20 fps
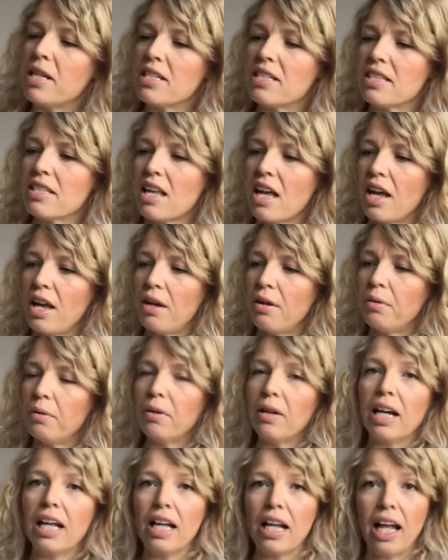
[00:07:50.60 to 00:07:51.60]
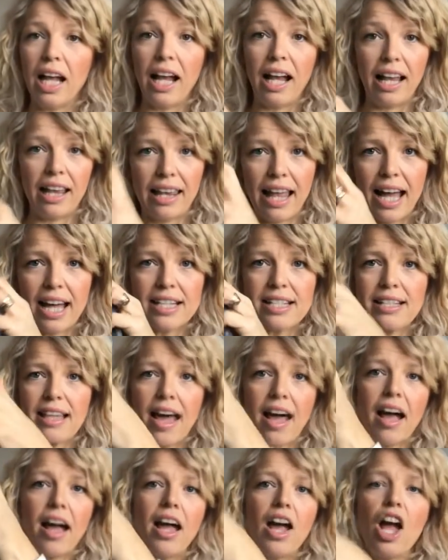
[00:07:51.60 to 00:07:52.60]
So I liked
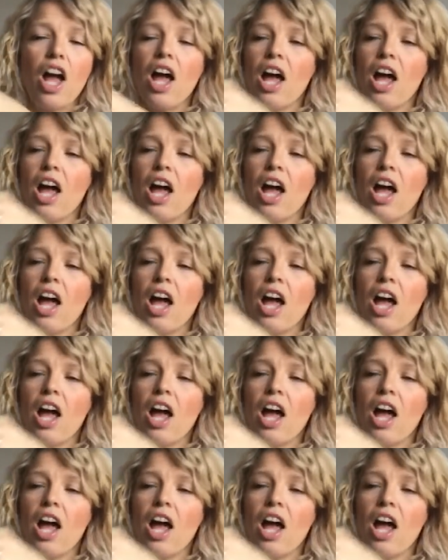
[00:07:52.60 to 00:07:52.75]
that.